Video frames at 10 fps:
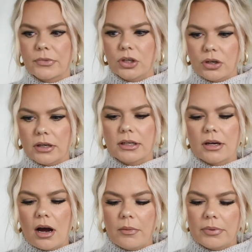Good
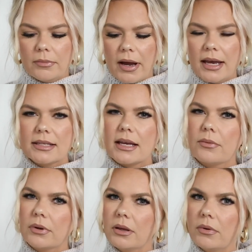compromise. I
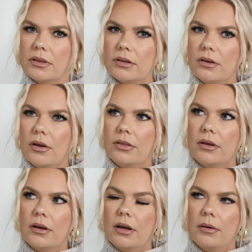really want
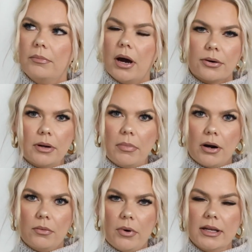the Pottery
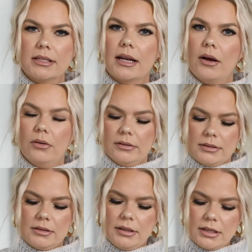Barn ones, and I will
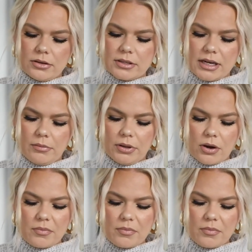link those down below.